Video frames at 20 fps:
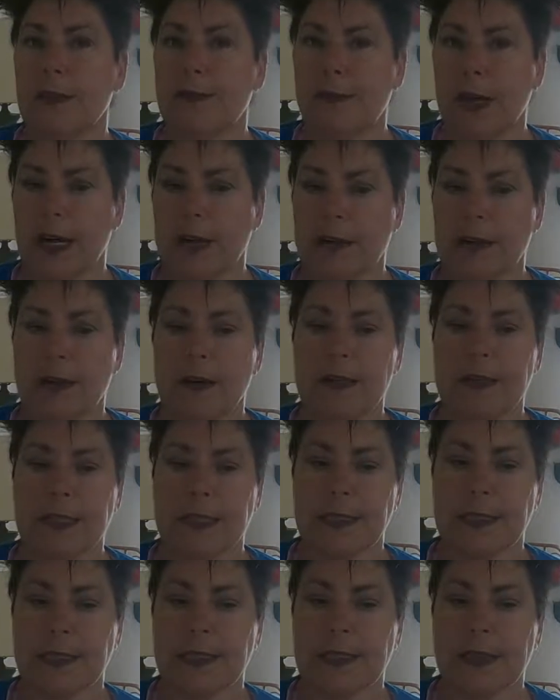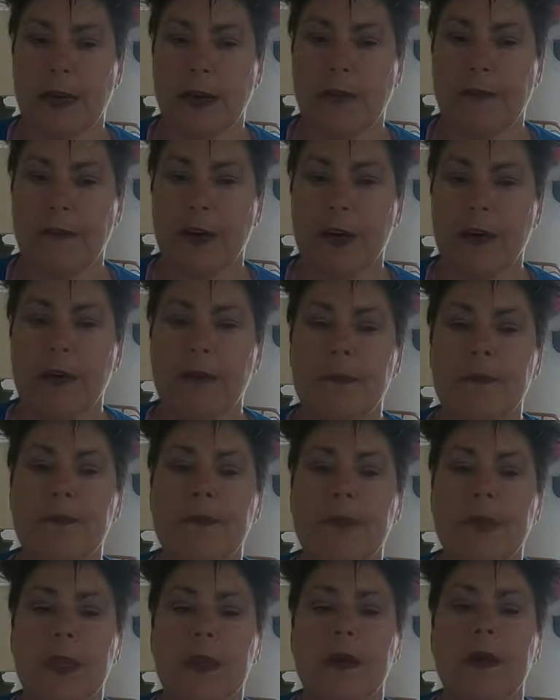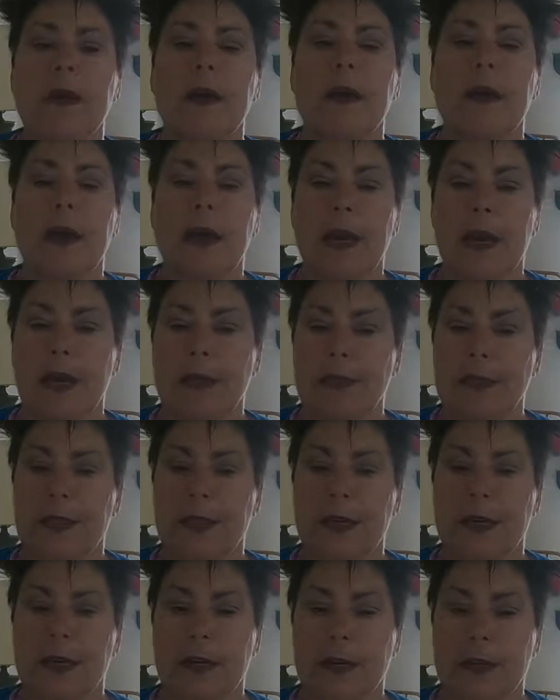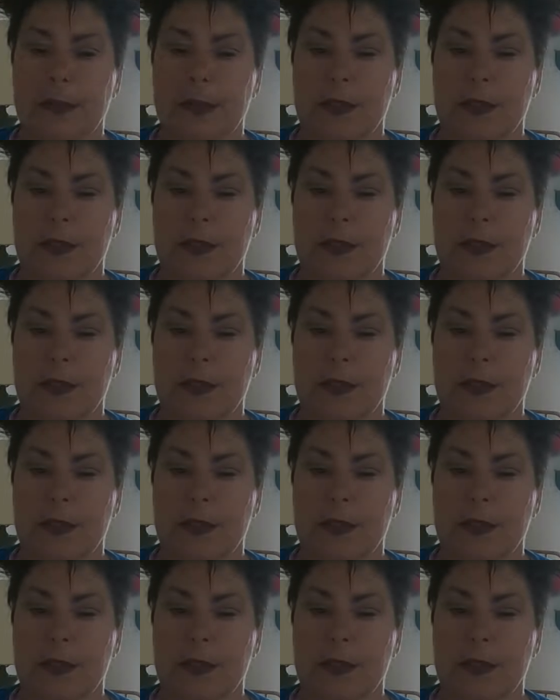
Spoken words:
Valsalva and the